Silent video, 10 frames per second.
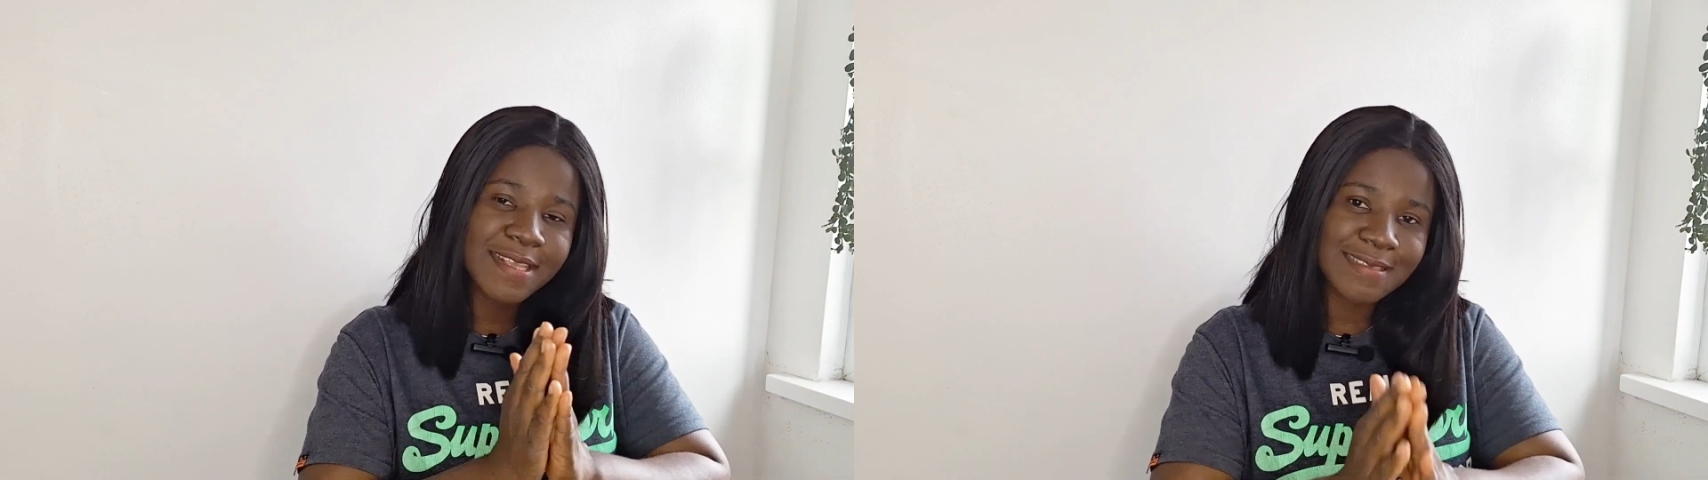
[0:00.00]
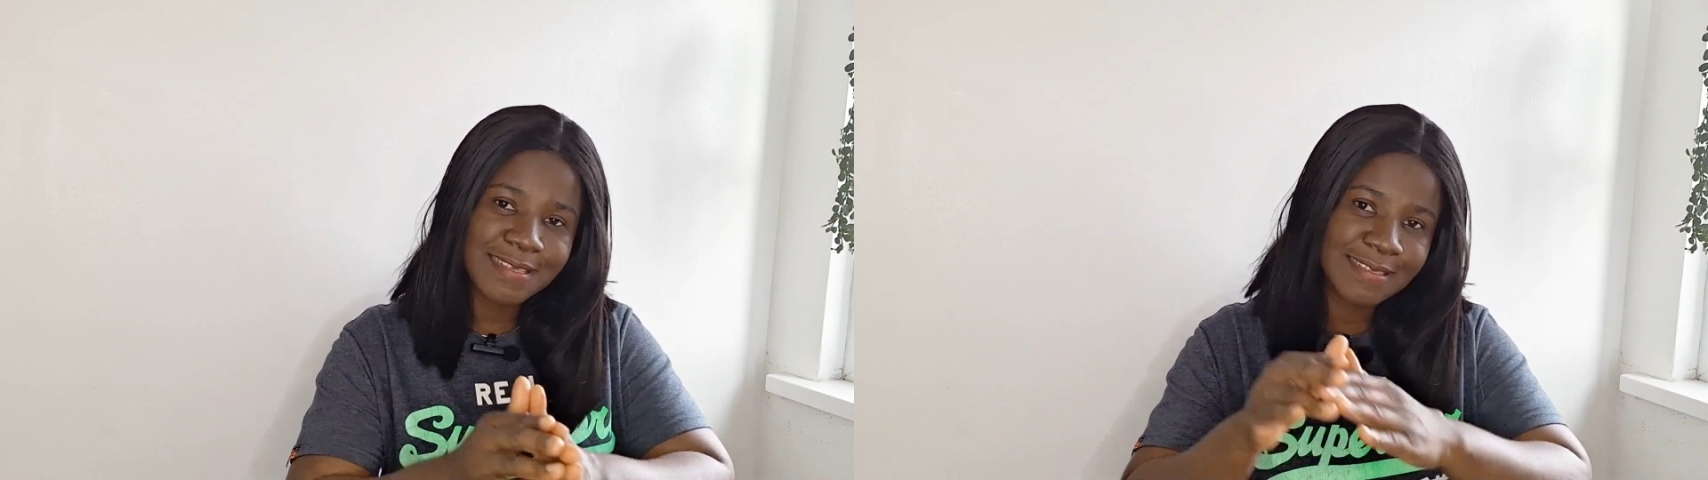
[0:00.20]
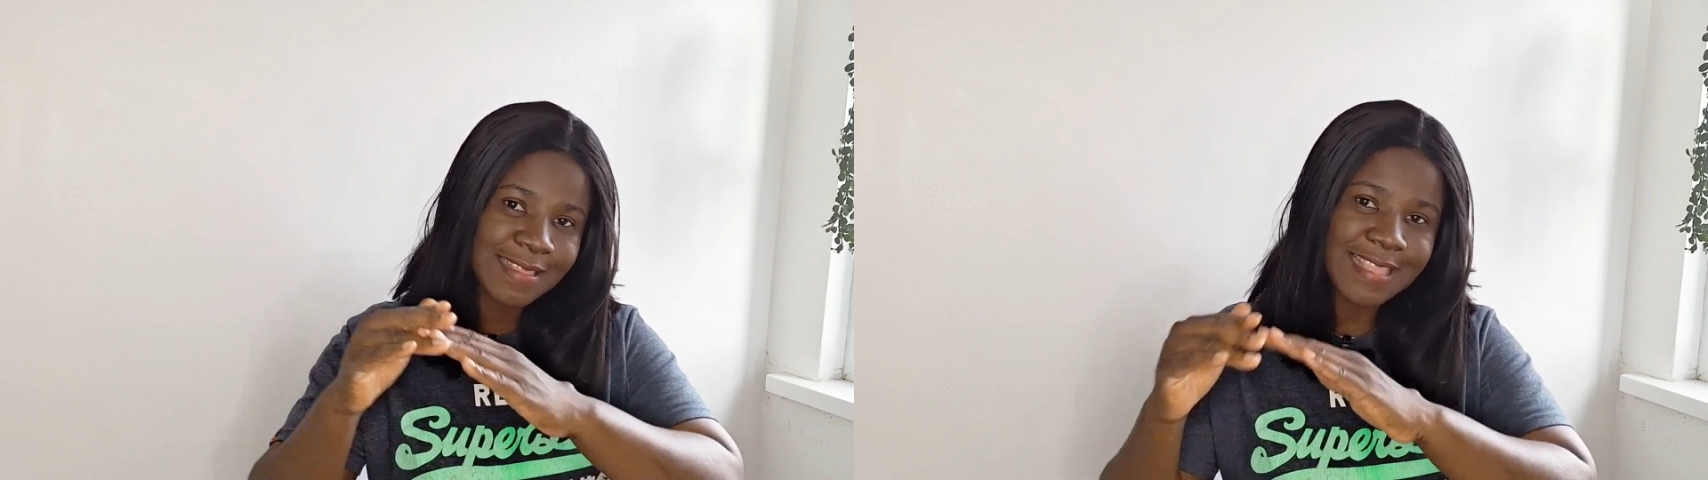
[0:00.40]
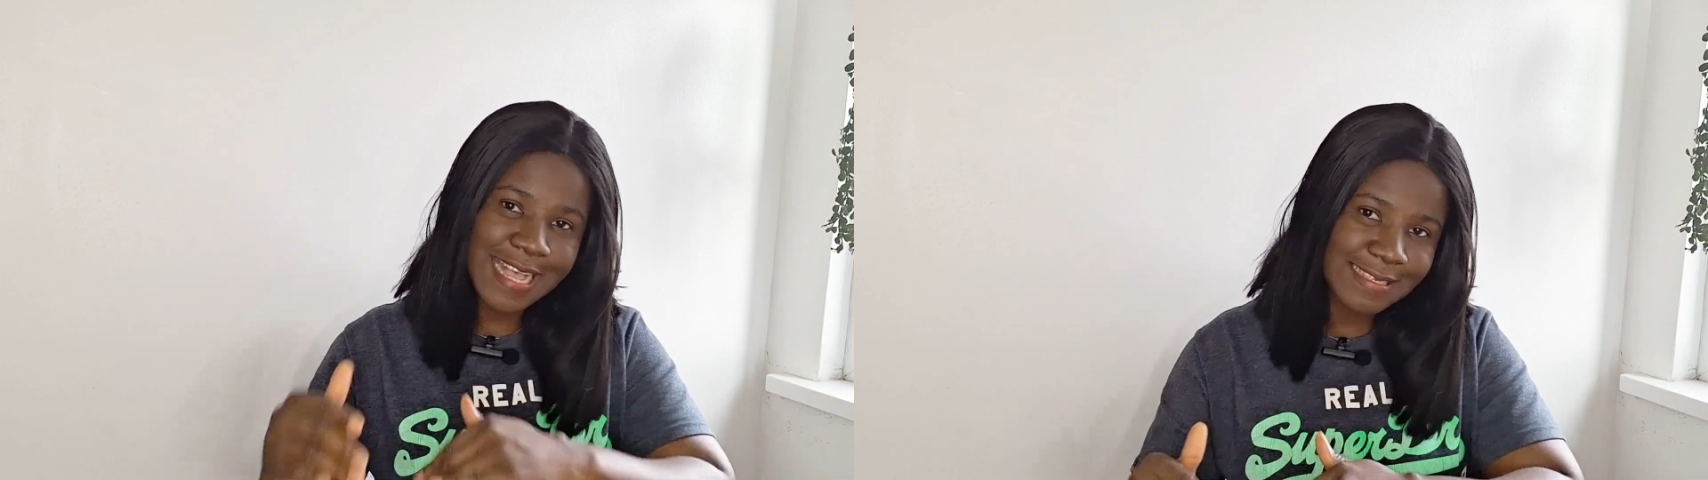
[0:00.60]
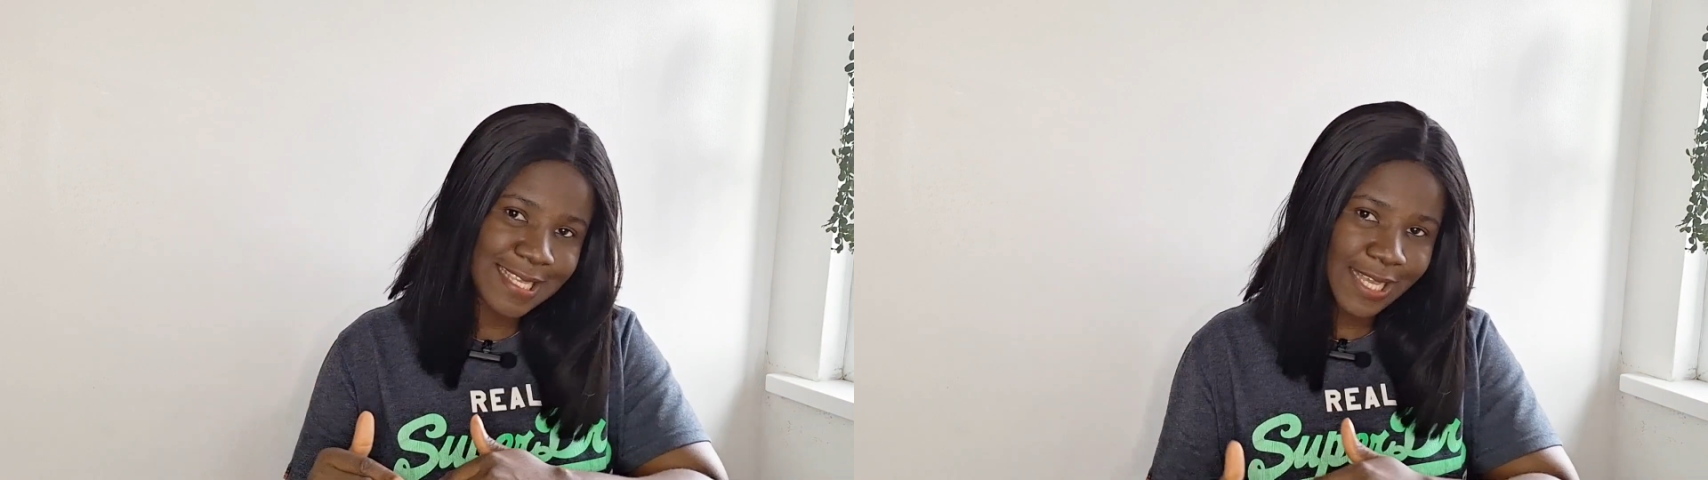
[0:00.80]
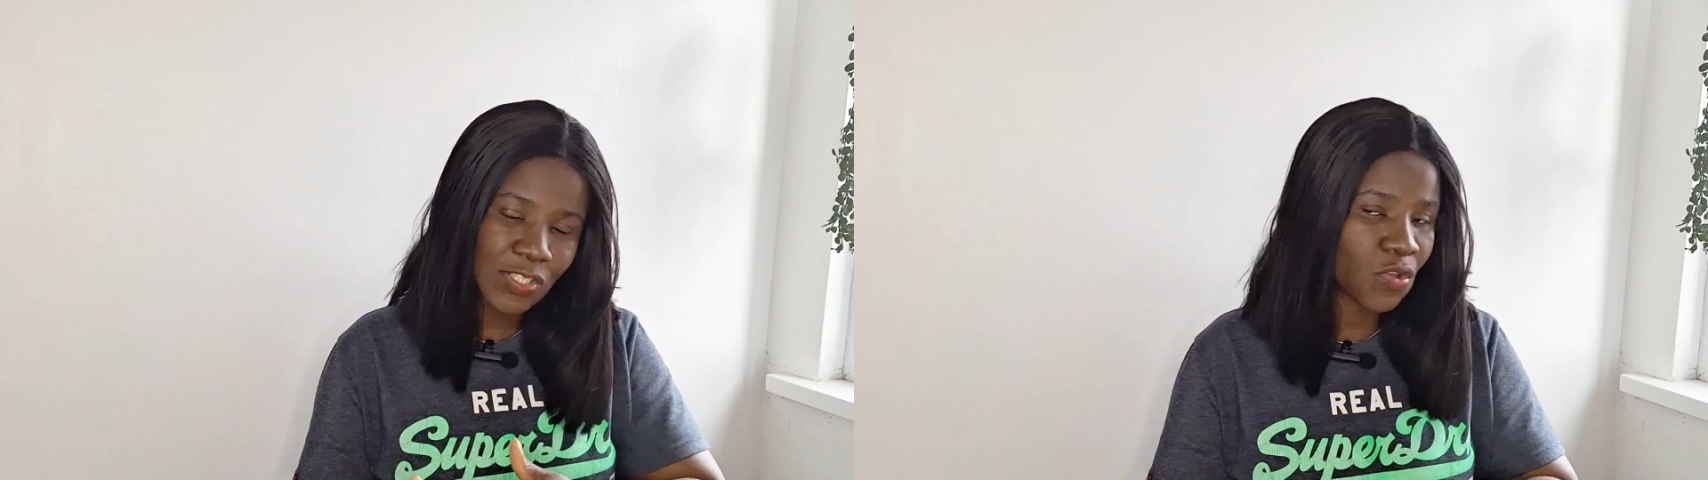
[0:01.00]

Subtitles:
is in that sector.